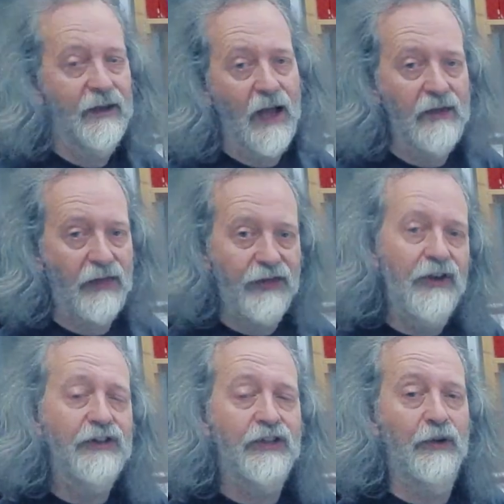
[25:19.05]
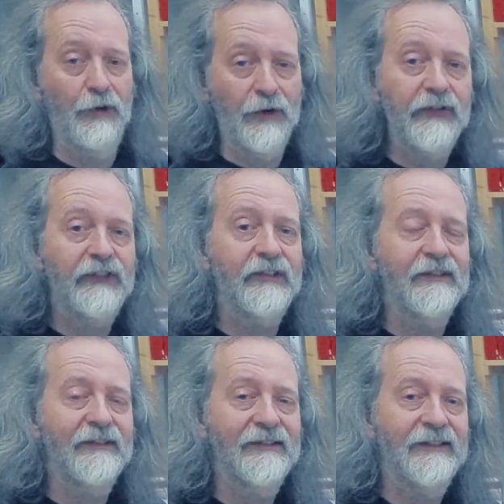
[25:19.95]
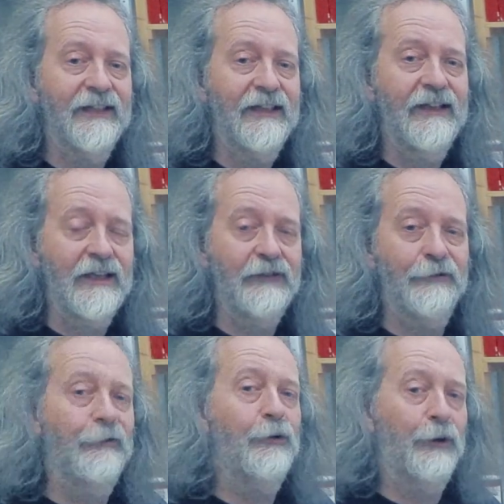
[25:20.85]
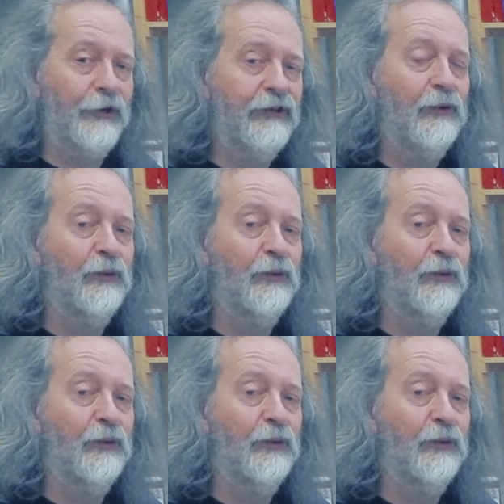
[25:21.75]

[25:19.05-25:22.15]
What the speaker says: In the third chorus, it's 4s